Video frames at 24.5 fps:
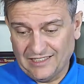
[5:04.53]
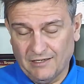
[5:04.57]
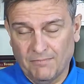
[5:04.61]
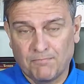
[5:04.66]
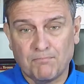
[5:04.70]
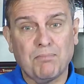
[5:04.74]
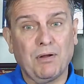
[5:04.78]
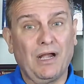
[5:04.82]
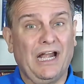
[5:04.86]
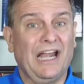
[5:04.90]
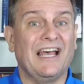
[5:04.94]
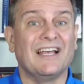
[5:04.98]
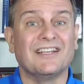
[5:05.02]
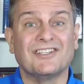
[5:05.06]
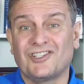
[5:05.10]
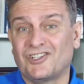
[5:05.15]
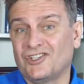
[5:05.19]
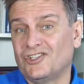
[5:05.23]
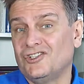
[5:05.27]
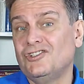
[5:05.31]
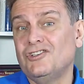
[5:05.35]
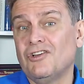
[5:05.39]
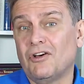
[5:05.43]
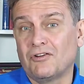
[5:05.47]
a plus
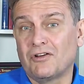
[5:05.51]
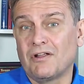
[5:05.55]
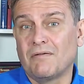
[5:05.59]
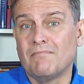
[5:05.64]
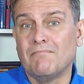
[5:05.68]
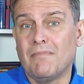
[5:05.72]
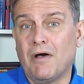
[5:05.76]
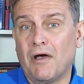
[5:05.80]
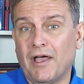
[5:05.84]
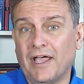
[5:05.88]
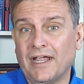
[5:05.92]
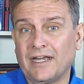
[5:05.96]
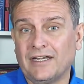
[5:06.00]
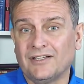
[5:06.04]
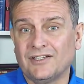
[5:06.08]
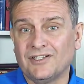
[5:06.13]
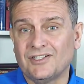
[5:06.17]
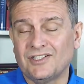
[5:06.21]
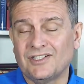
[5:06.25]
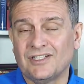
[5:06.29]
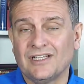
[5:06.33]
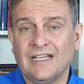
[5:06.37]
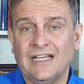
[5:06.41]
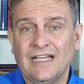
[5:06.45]
and not a
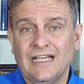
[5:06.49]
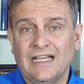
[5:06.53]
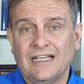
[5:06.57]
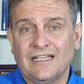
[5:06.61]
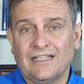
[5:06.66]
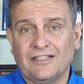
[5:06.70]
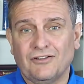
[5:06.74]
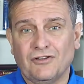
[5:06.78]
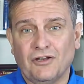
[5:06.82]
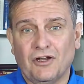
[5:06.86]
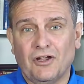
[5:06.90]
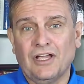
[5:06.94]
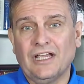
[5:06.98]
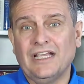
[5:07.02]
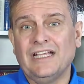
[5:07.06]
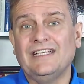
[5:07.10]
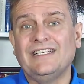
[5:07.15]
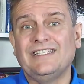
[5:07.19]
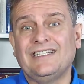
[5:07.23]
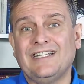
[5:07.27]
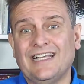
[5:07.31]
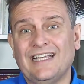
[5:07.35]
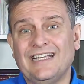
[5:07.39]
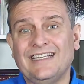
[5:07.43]
minus,
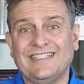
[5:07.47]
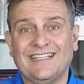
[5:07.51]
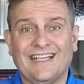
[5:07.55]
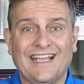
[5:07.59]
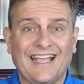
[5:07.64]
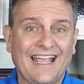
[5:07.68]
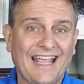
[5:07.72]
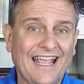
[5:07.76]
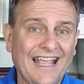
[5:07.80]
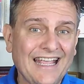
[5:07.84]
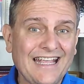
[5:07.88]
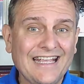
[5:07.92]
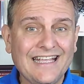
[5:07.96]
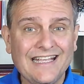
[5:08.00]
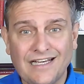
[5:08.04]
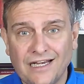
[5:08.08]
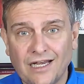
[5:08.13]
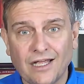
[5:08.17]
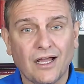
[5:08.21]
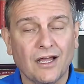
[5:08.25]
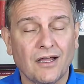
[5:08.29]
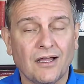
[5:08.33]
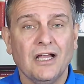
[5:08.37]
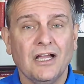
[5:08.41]
is a
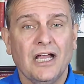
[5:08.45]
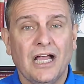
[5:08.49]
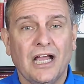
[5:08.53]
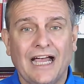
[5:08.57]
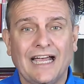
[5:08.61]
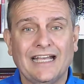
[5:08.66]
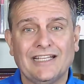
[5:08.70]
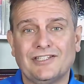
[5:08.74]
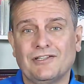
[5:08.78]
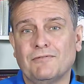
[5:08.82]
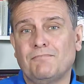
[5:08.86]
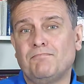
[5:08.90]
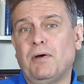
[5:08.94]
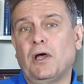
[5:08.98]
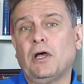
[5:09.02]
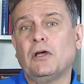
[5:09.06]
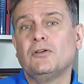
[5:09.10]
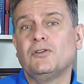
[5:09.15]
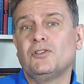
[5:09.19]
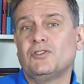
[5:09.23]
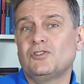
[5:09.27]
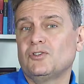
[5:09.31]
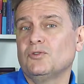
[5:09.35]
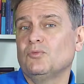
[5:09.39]
healer as
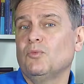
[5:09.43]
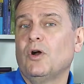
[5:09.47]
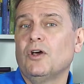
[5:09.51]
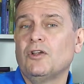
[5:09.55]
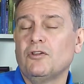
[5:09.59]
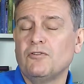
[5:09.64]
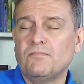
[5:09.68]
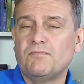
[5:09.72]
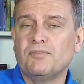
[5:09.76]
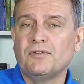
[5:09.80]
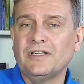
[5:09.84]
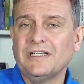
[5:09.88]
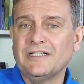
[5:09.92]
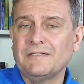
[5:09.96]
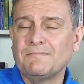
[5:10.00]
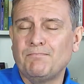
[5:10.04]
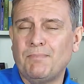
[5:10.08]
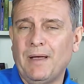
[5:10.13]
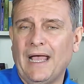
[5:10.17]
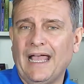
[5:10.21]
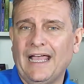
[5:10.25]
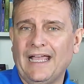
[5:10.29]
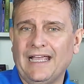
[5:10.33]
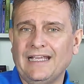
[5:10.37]
opposed to one who brings
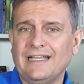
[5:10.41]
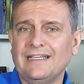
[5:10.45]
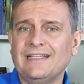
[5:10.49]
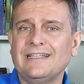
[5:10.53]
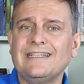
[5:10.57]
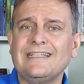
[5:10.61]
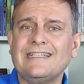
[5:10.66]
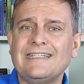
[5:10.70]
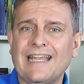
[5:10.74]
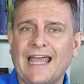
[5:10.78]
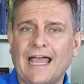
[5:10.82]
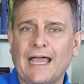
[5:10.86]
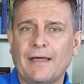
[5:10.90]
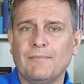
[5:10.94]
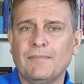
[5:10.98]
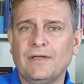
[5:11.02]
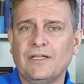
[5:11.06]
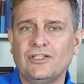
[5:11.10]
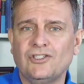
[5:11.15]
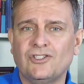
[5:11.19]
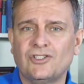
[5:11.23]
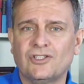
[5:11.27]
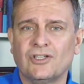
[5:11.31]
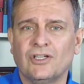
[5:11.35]
pain and
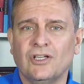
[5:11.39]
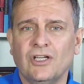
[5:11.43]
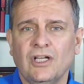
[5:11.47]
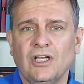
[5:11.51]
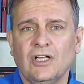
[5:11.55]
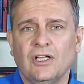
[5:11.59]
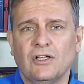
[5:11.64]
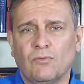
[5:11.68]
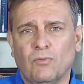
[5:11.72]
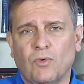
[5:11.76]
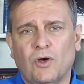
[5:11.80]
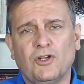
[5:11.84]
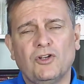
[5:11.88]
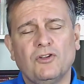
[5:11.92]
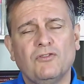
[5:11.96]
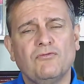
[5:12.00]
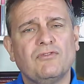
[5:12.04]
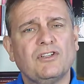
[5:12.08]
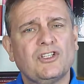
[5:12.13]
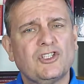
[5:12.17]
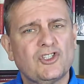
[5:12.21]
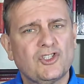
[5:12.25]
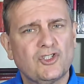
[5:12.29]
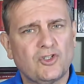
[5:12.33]
damage, one who
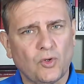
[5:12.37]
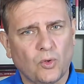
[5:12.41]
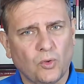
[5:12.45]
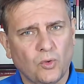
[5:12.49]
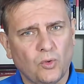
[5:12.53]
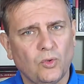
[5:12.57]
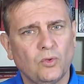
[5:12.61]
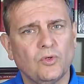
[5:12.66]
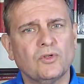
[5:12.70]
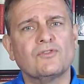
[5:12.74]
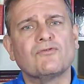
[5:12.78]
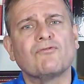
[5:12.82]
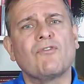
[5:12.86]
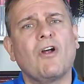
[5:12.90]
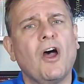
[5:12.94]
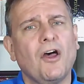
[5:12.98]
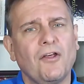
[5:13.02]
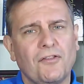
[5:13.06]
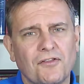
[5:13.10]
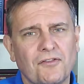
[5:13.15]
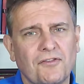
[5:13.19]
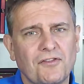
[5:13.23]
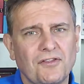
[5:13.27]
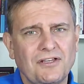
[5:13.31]
restores
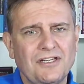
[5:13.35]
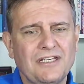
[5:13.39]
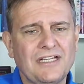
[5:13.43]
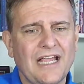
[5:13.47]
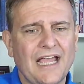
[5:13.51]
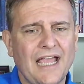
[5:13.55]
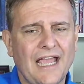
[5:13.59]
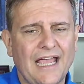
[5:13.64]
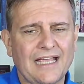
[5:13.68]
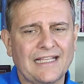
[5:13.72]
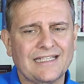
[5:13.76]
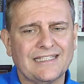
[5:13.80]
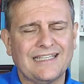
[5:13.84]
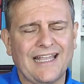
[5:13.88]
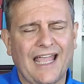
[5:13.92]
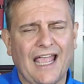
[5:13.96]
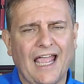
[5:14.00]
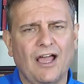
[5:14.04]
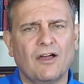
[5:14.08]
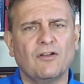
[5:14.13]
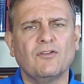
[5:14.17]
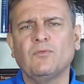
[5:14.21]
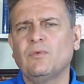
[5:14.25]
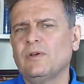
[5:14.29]
rather than tears
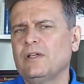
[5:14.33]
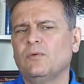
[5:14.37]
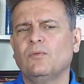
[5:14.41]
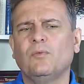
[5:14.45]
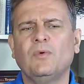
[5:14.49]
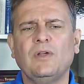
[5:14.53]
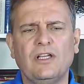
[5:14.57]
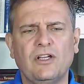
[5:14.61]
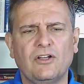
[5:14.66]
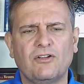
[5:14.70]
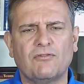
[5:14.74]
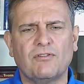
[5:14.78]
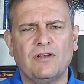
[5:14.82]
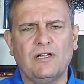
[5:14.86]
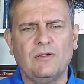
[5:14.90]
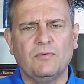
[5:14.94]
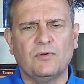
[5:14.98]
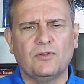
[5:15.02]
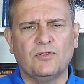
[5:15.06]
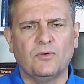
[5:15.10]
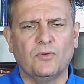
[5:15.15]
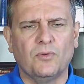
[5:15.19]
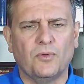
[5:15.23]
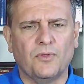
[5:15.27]
down. We agree
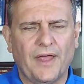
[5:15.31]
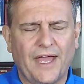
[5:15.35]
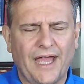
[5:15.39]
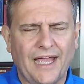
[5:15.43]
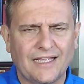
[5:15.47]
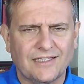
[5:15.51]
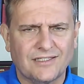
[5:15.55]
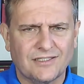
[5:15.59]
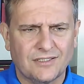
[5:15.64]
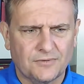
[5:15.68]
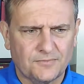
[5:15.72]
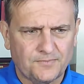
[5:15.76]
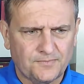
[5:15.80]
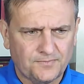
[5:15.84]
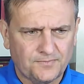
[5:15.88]
with all that.